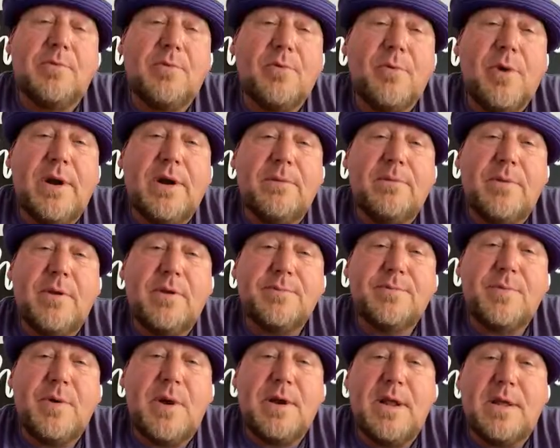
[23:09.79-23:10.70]
rent them, there's
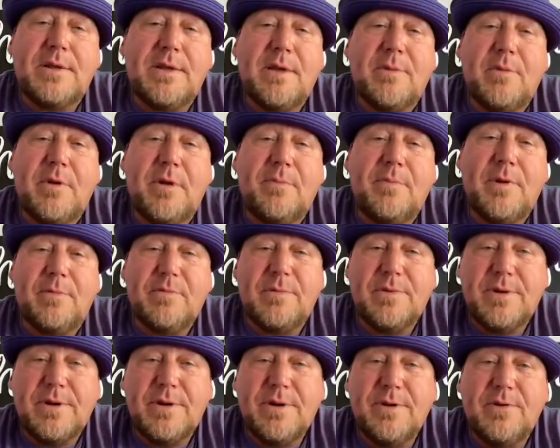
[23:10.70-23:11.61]
probably not that many people
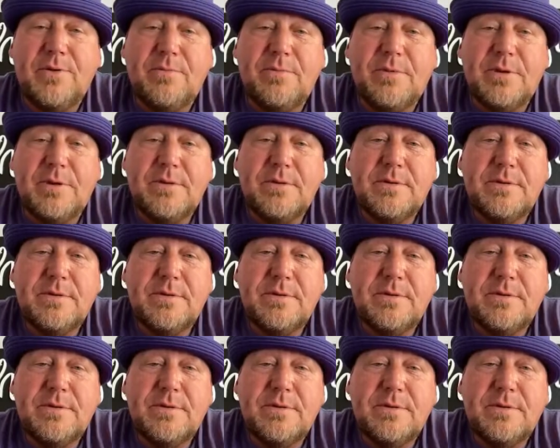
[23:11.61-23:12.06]
to do, but.